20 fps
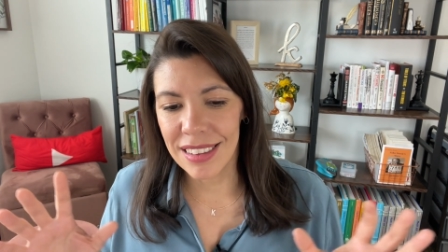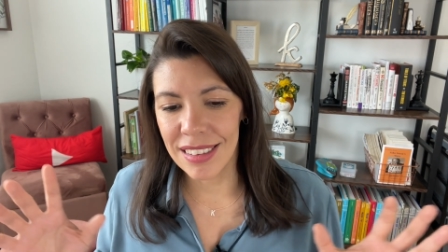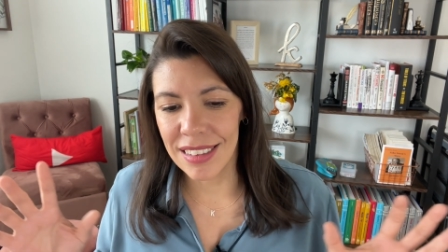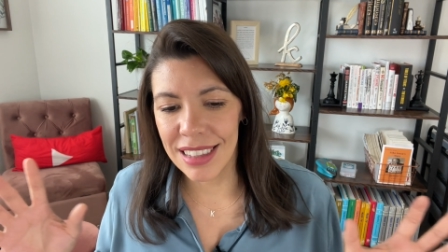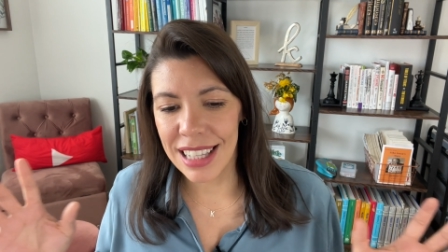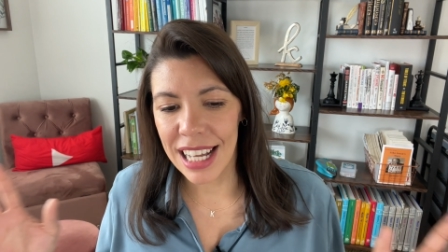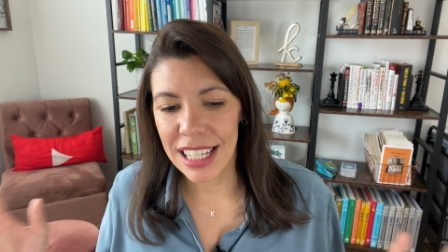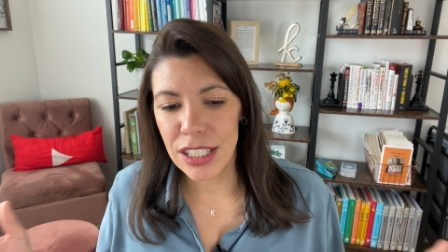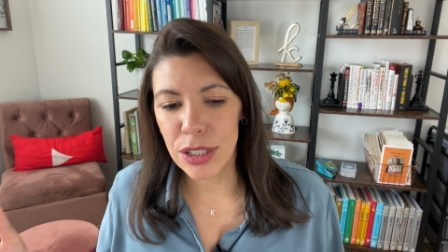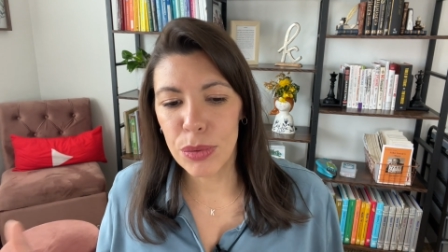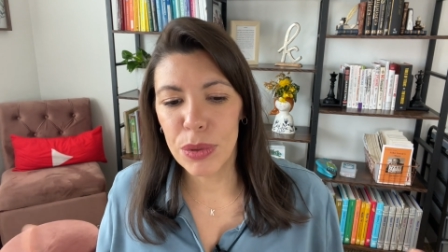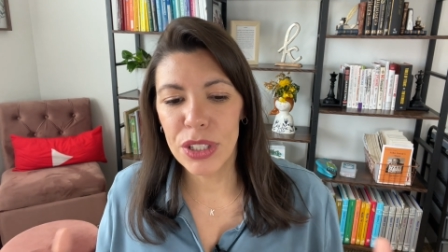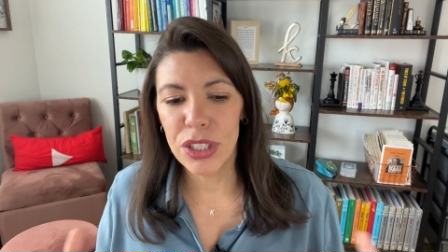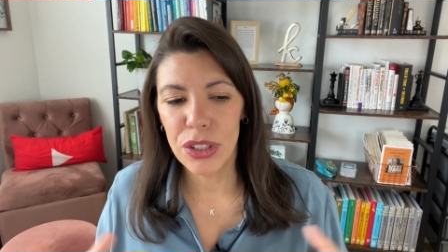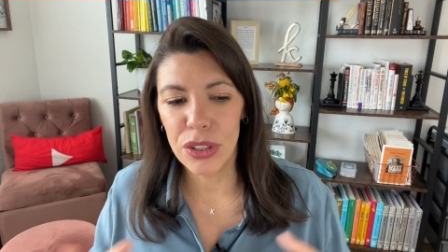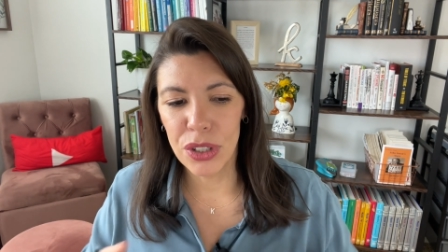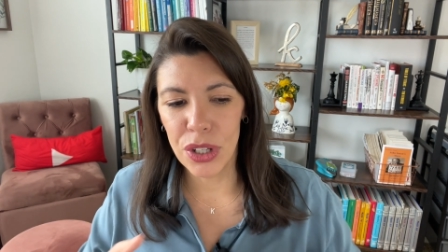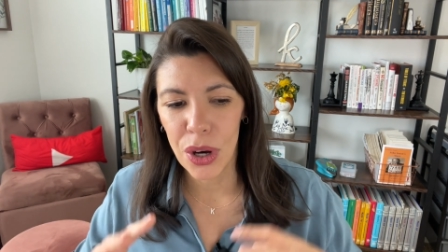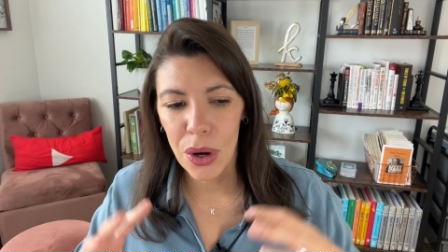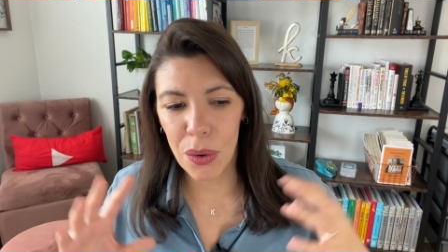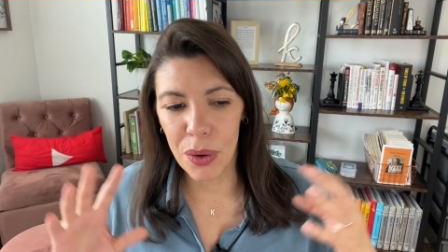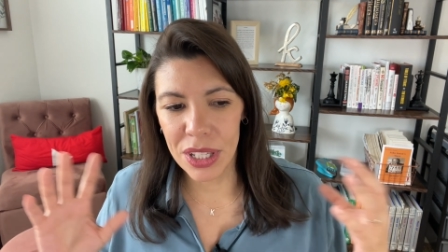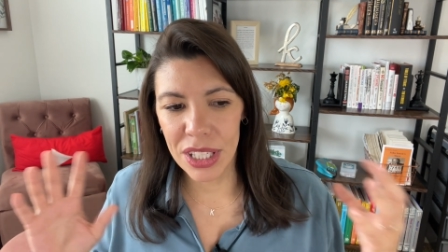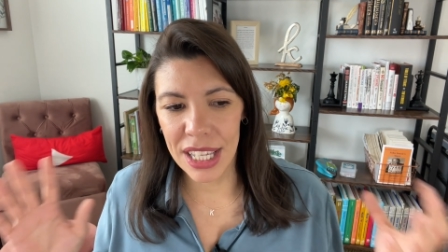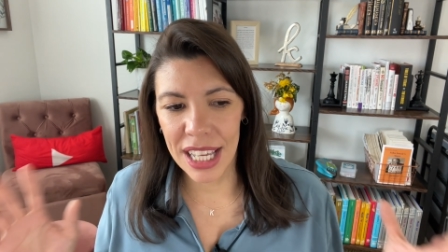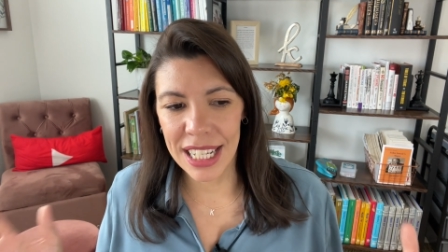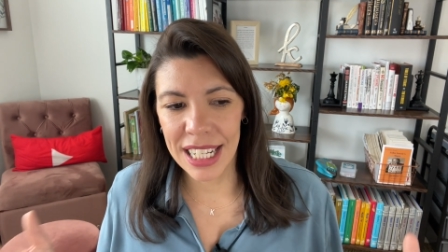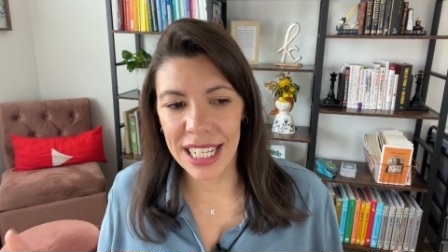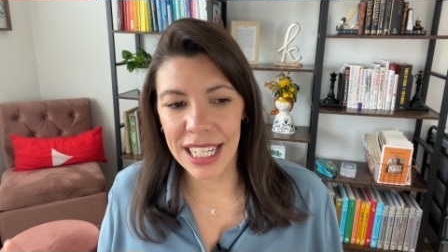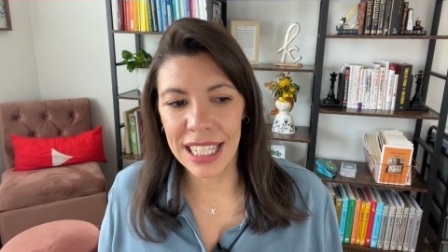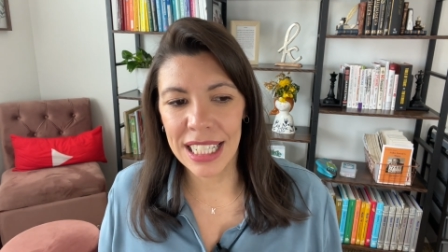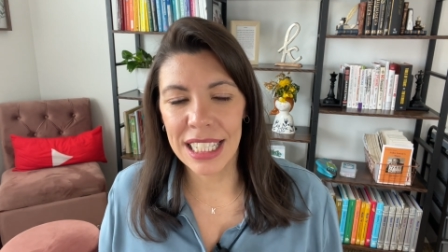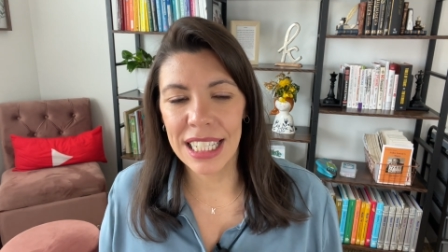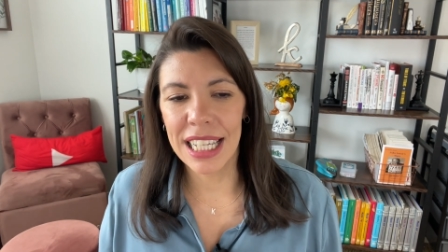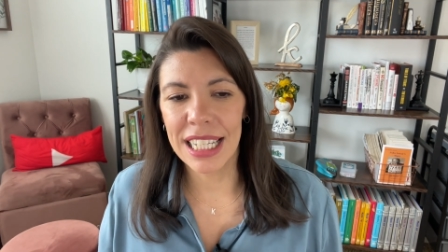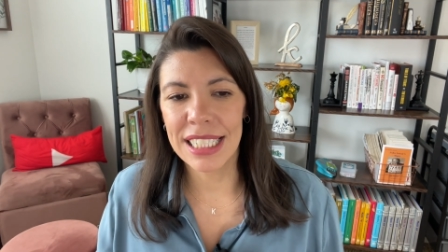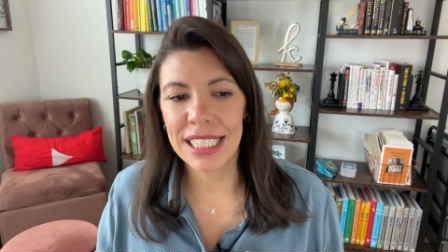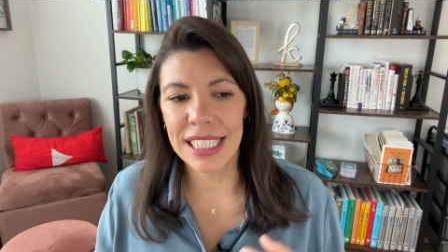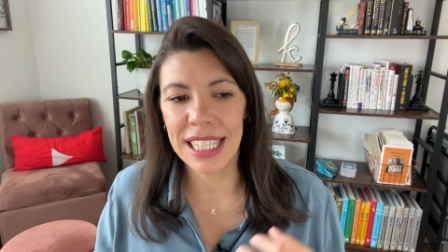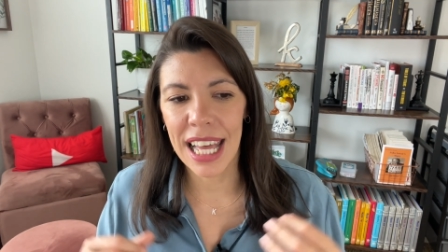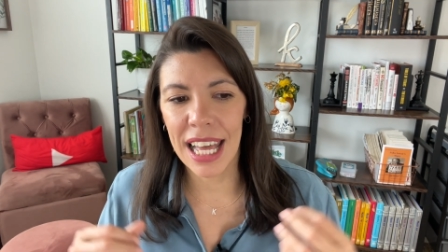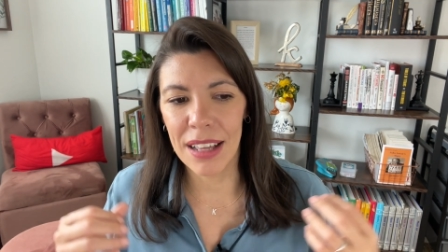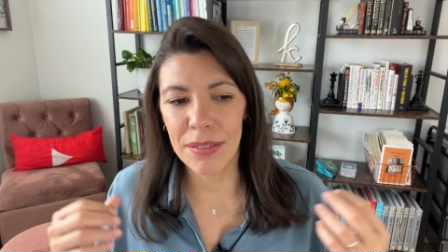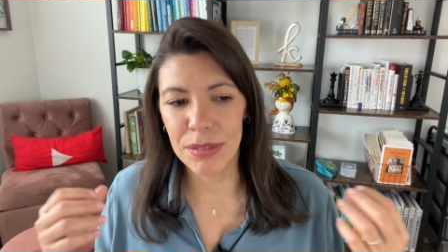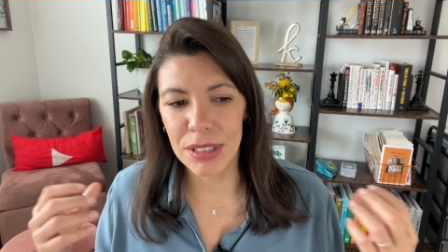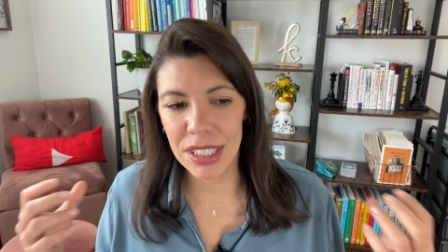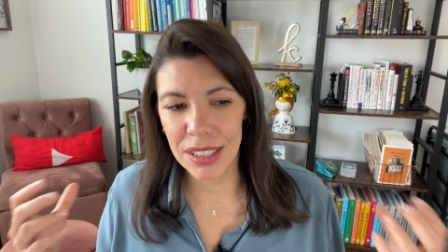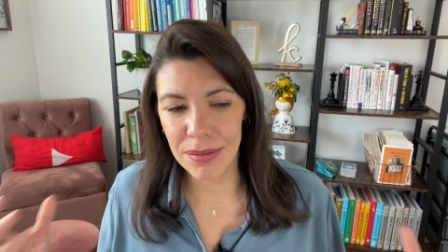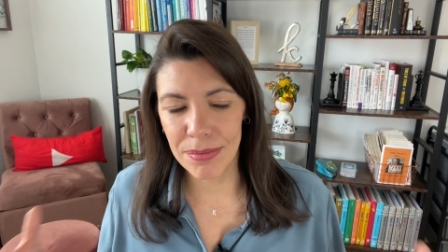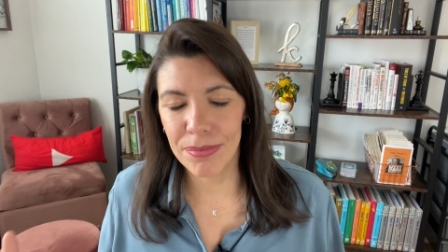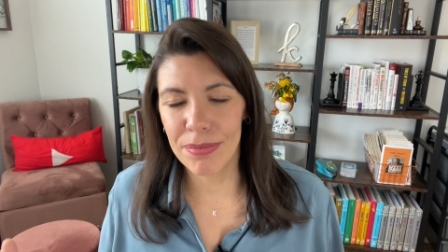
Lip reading: That's when you know and it clicks that